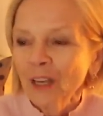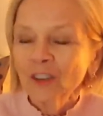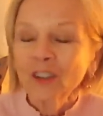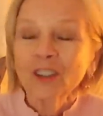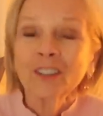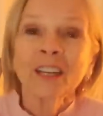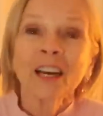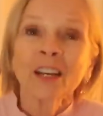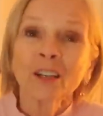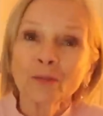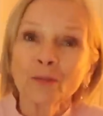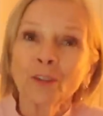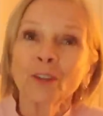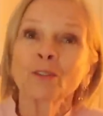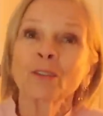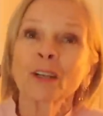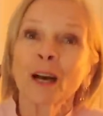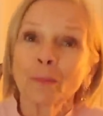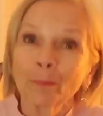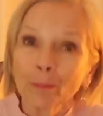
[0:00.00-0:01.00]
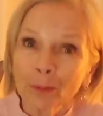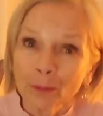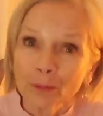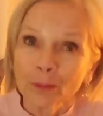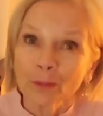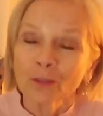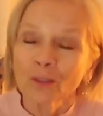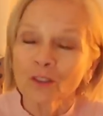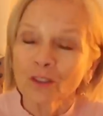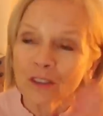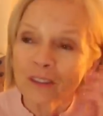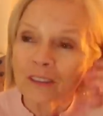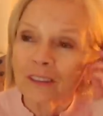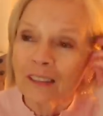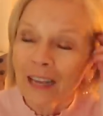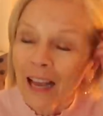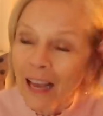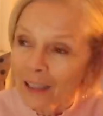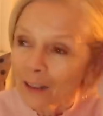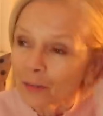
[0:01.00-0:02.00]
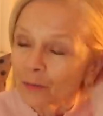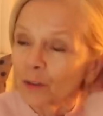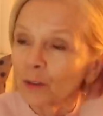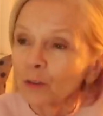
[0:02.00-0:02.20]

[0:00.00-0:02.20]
She's had a few tumbles, she's had a